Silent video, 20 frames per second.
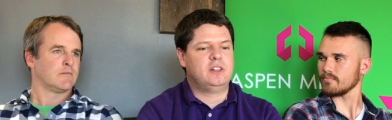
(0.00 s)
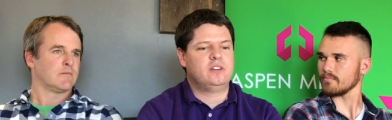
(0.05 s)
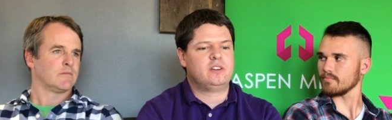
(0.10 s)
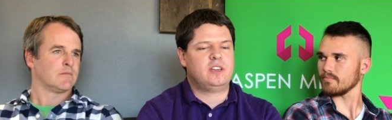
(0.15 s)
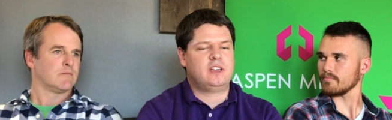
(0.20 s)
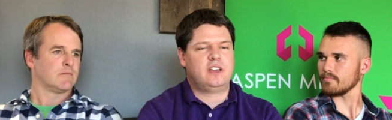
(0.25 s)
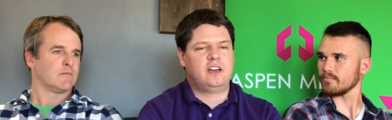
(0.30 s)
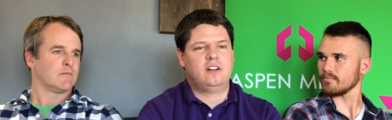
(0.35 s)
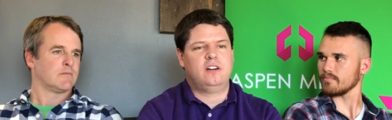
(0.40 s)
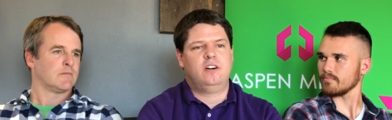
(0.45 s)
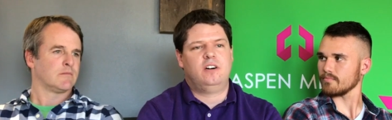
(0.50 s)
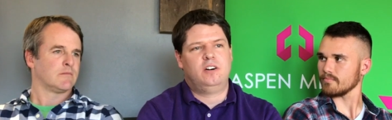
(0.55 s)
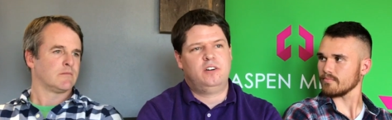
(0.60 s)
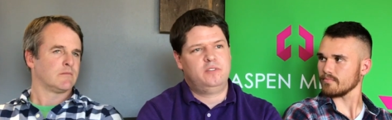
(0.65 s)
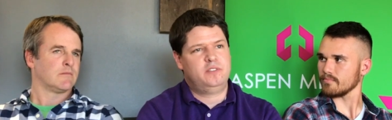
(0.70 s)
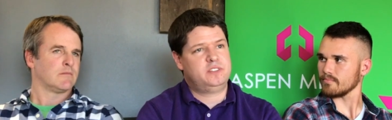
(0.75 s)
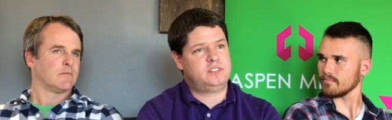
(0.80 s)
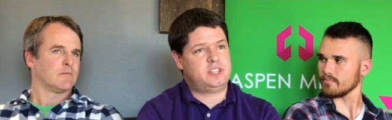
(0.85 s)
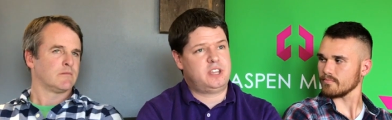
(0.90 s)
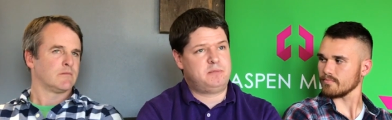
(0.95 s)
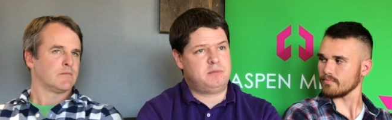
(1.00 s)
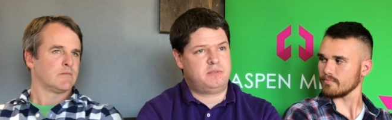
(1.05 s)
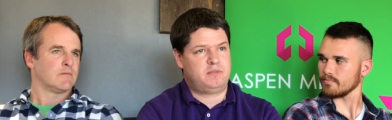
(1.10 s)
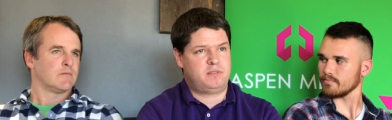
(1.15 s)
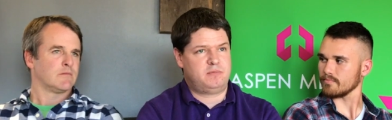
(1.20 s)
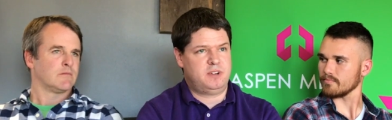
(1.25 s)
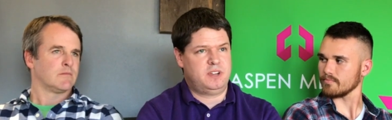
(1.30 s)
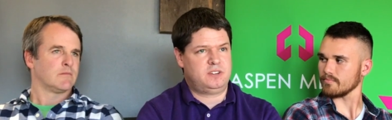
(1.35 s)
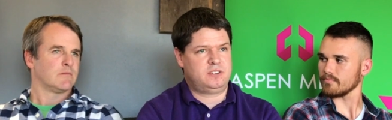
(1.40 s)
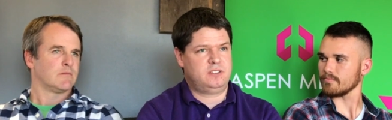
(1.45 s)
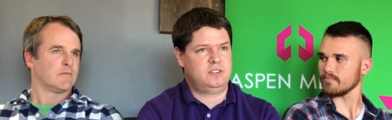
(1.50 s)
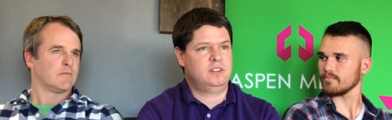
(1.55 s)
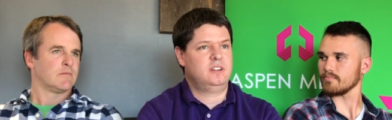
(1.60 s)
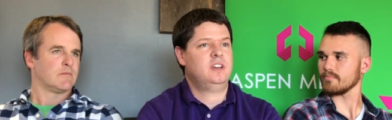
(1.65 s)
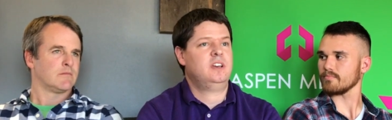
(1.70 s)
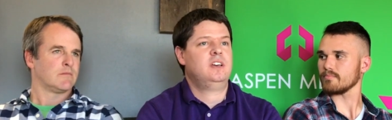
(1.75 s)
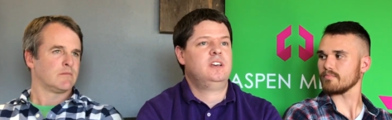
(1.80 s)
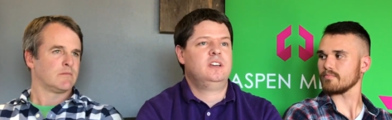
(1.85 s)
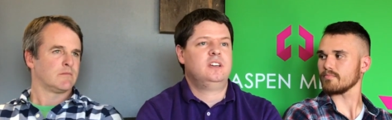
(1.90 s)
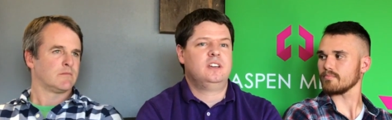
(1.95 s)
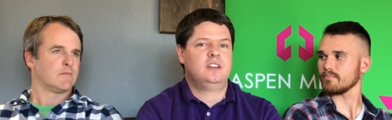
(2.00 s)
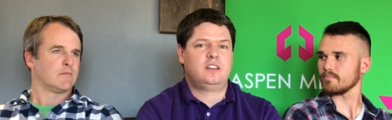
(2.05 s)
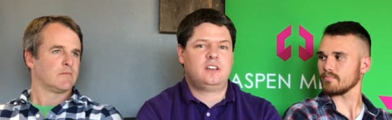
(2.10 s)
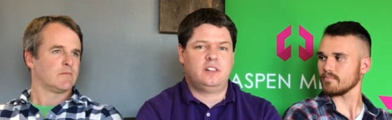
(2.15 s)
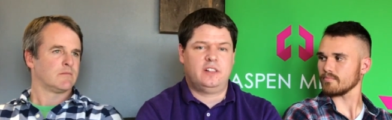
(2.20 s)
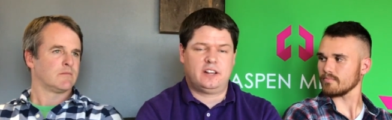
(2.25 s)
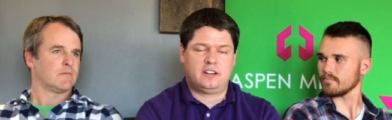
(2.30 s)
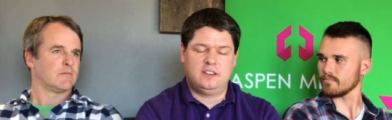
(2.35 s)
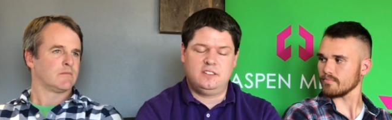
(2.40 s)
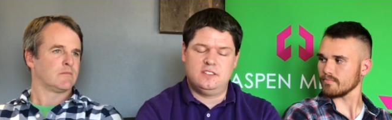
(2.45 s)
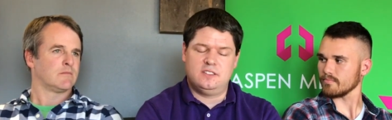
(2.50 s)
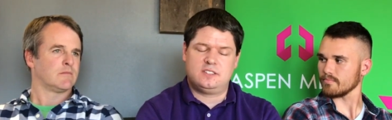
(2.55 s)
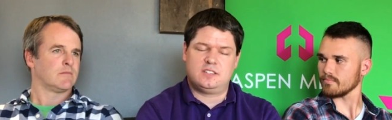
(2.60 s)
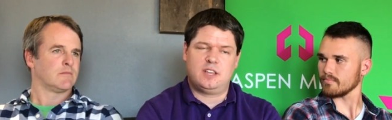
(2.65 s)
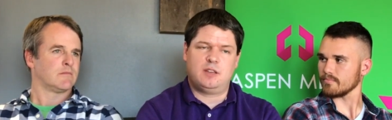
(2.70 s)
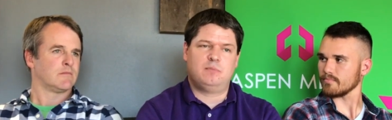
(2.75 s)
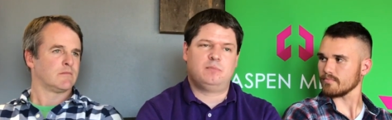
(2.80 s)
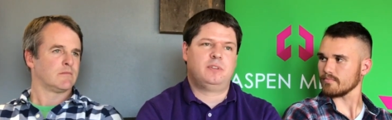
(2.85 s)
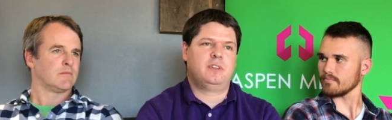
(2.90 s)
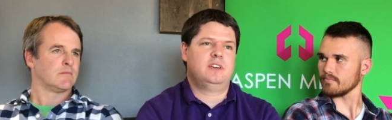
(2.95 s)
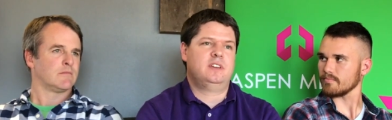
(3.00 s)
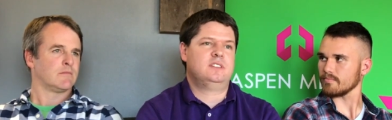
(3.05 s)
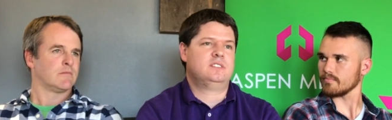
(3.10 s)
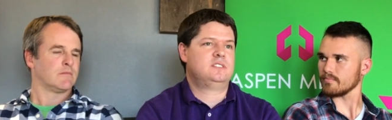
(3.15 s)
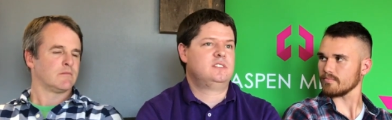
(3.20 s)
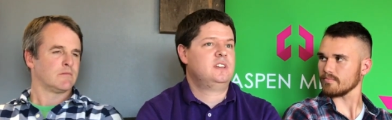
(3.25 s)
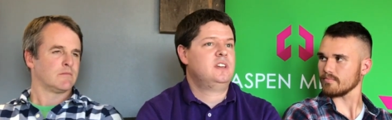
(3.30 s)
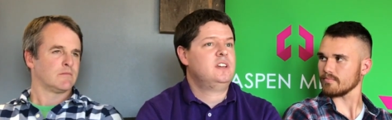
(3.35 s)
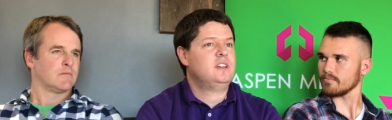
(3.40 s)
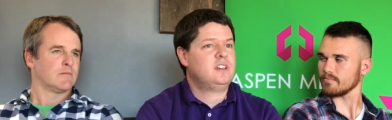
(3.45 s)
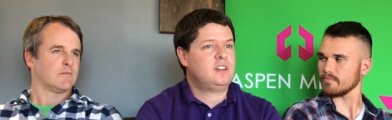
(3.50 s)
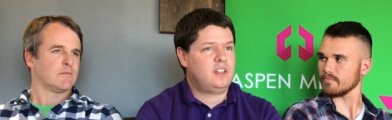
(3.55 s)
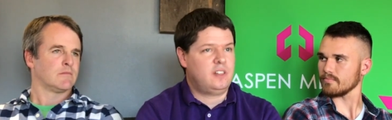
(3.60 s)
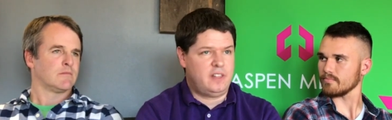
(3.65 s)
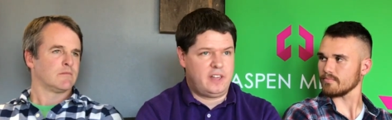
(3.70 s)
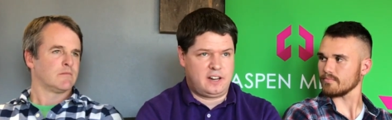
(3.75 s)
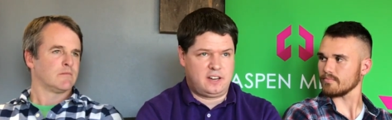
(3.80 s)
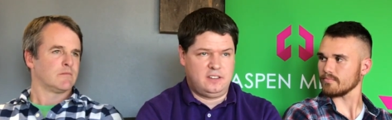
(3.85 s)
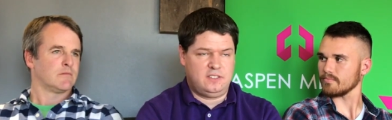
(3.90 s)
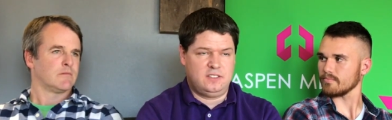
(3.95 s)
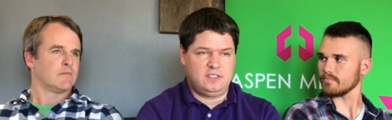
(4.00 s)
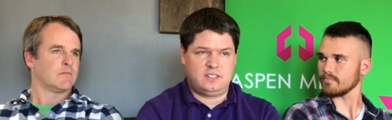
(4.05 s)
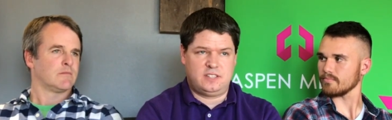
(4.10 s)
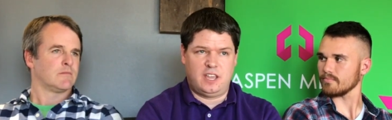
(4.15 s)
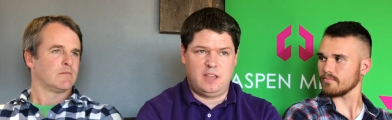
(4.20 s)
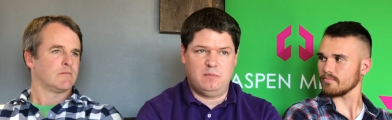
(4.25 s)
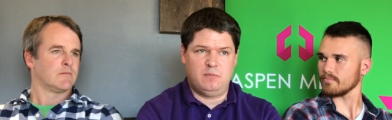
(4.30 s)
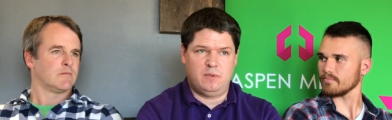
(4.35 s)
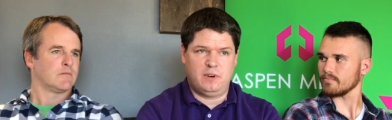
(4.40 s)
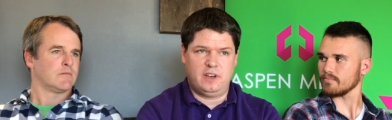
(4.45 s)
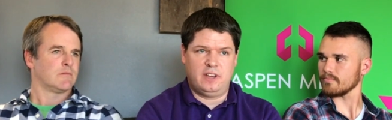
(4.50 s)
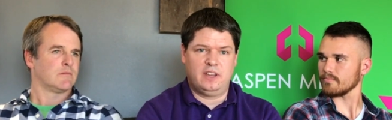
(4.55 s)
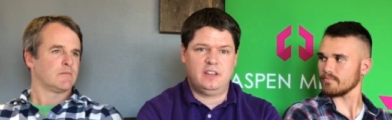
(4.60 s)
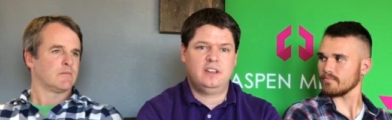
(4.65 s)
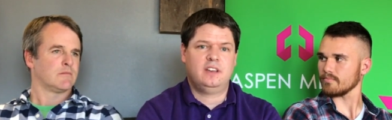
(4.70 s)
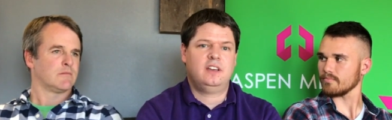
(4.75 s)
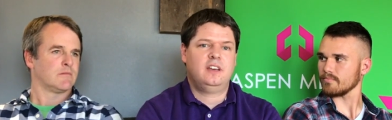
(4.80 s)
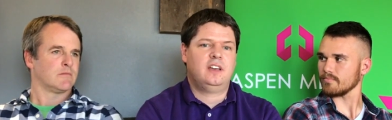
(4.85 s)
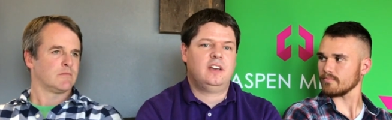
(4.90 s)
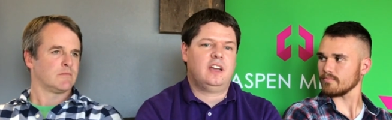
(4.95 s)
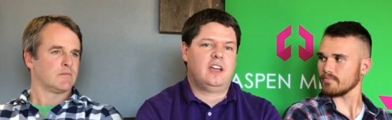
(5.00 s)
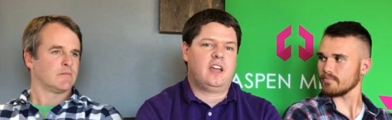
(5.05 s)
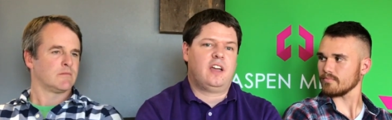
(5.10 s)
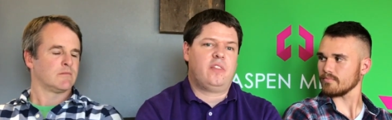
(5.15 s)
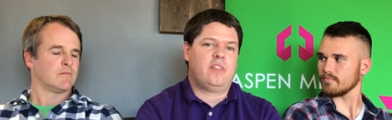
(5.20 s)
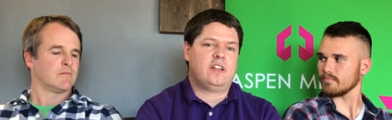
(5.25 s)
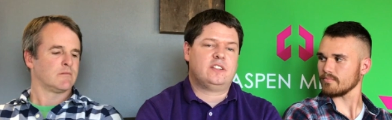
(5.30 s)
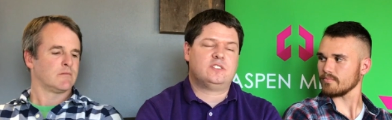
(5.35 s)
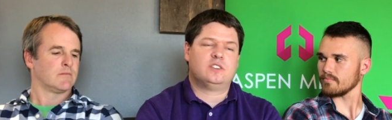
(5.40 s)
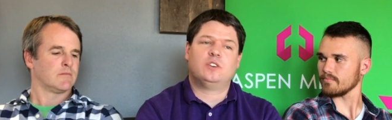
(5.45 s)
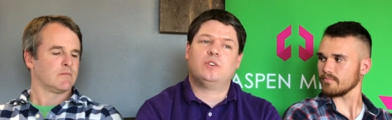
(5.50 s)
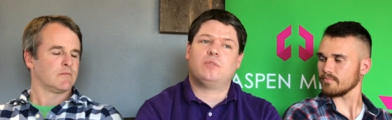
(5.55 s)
Speaker 1: looking at all the same information collected in the same place, collected the same way, and that's a